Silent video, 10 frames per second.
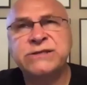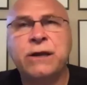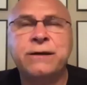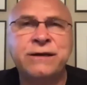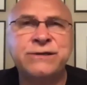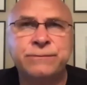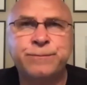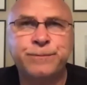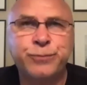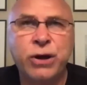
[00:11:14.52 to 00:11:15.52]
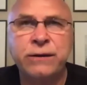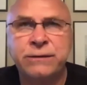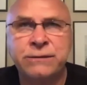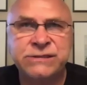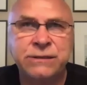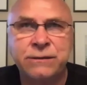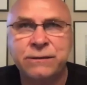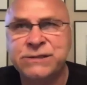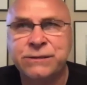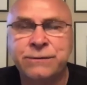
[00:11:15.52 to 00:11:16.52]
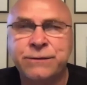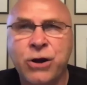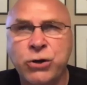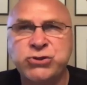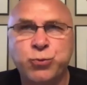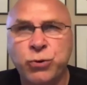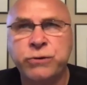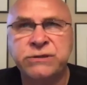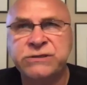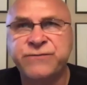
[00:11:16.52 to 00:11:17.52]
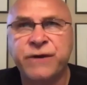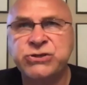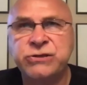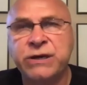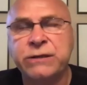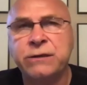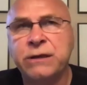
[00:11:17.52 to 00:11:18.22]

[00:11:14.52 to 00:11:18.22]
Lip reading: not probably it's a harsh word, dysfunction, but